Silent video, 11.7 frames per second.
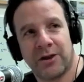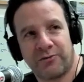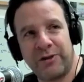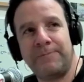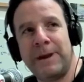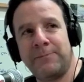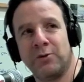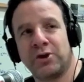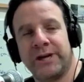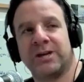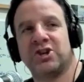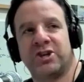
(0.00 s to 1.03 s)
Three people
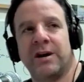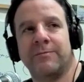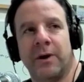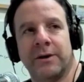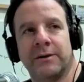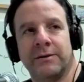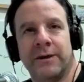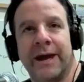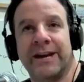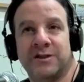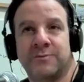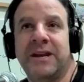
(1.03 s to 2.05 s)
click a share button,
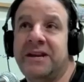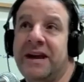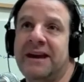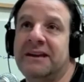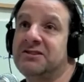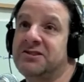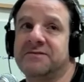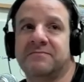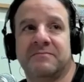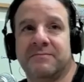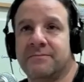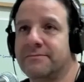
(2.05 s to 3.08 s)
and as many as
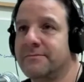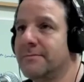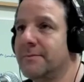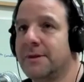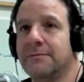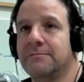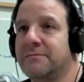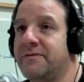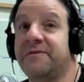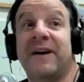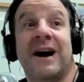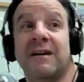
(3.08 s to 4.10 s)

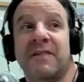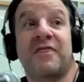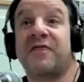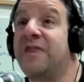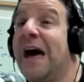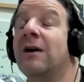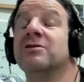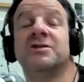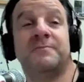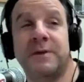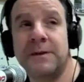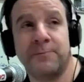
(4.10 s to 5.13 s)
five
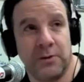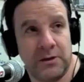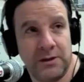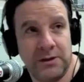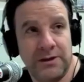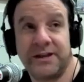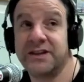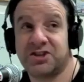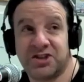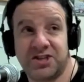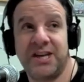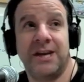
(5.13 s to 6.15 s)
thousand people
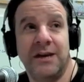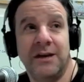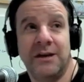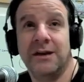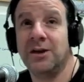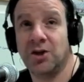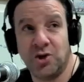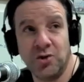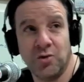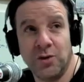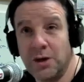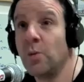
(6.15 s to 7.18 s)
can see
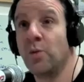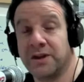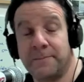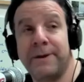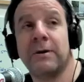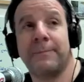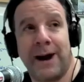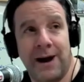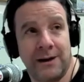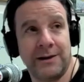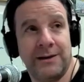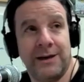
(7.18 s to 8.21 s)
you with a beer
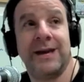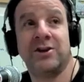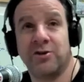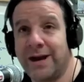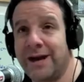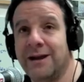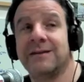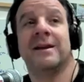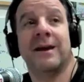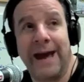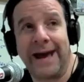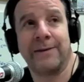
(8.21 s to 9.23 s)
bong in your hand
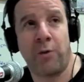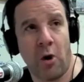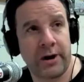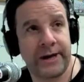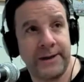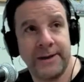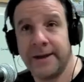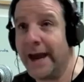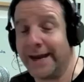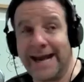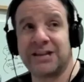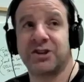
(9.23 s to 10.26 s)
yeah. at a party.
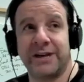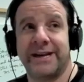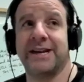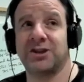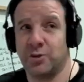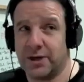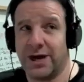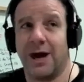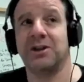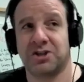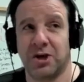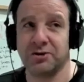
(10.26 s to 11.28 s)
and that's going to get to a
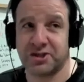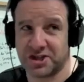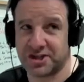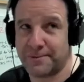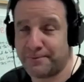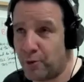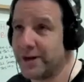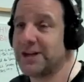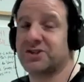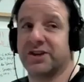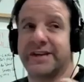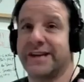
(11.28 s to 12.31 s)
college coach at some point.
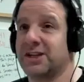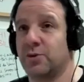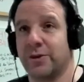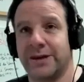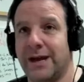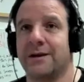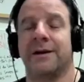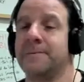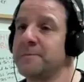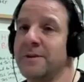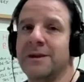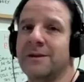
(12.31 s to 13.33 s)
It's going to get to a
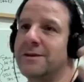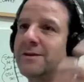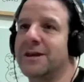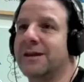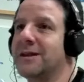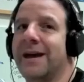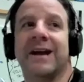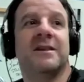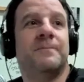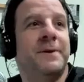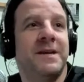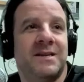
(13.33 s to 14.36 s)
uh, you know the, the head
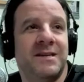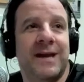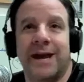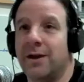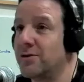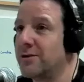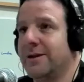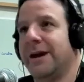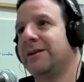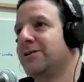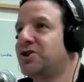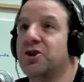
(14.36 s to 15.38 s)
of the P T A or the
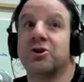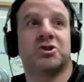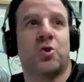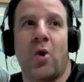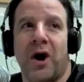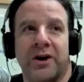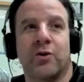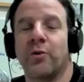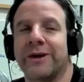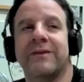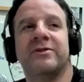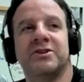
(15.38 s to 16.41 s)
head of the church choir or
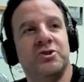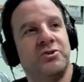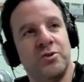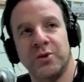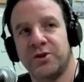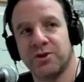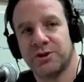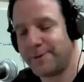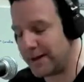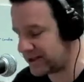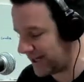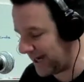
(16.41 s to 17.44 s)
whatever it is you do with your
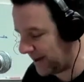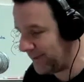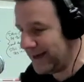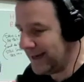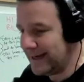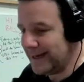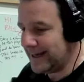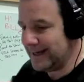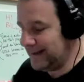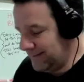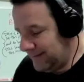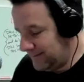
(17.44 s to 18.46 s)
spare time.
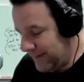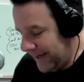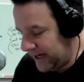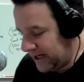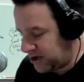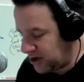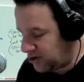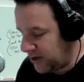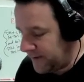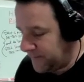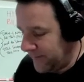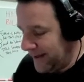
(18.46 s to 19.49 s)
And it
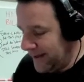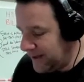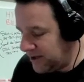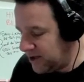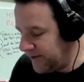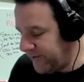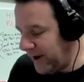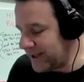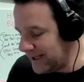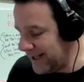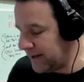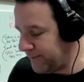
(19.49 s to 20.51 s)
just it, do you
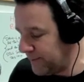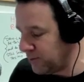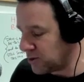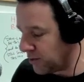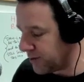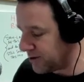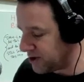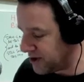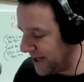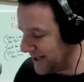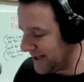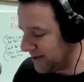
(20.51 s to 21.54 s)
find that a lot of people don't
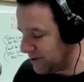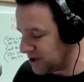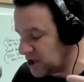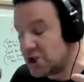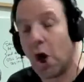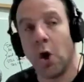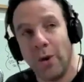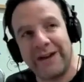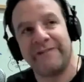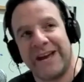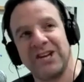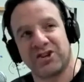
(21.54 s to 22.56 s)
understand that there is no
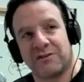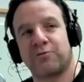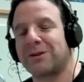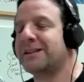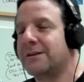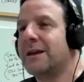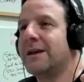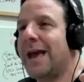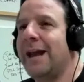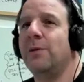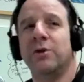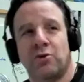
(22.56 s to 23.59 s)
invasion of
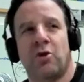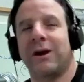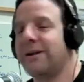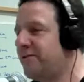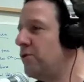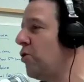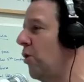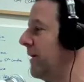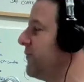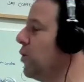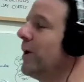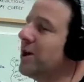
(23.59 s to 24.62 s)
anyone who if you call
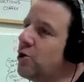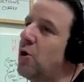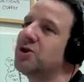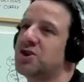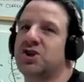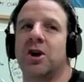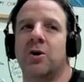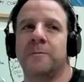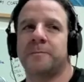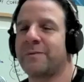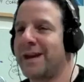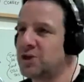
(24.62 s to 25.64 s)
if you want to call the
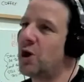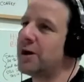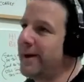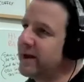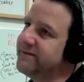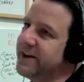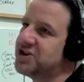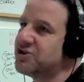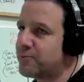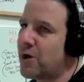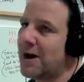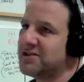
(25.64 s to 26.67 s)
show and talk about
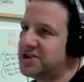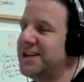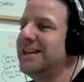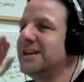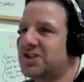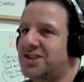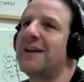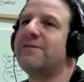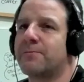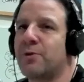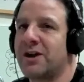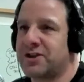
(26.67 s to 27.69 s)
invasion of privacy,
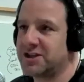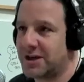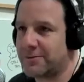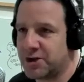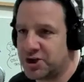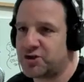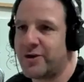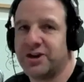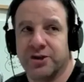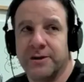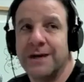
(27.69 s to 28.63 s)
save your breath because I'm going to shred